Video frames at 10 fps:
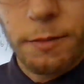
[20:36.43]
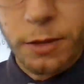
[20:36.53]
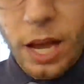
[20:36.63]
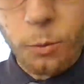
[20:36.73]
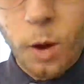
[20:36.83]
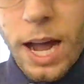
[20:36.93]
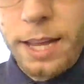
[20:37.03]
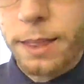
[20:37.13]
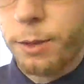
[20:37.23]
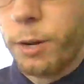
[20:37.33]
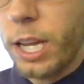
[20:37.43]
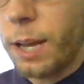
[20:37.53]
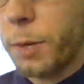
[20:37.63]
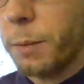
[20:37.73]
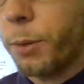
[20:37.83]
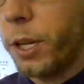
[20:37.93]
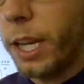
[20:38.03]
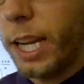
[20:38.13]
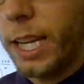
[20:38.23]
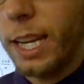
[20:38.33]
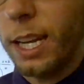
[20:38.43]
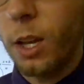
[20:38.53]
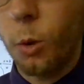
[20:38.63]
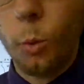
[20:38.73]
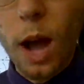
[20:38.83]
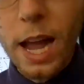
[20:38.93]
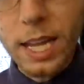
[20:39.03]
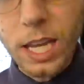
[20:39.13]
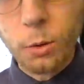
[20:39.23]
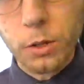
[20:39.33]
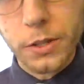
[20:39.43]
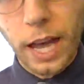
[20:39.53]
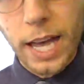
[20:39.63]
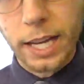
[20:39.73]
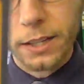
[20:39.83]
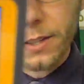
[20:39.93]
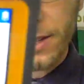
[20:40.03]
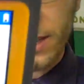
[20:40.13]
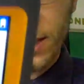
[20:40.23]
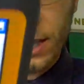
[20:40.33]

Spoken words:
For that y3, I'm going to put in y equals x.